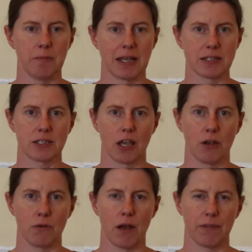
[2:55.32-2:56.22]
And so
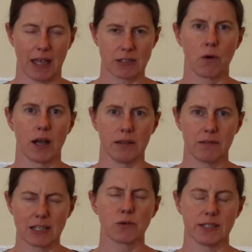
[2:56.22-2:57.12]
that's quite
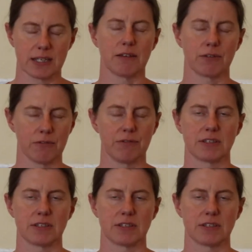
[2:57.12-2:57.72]
significant.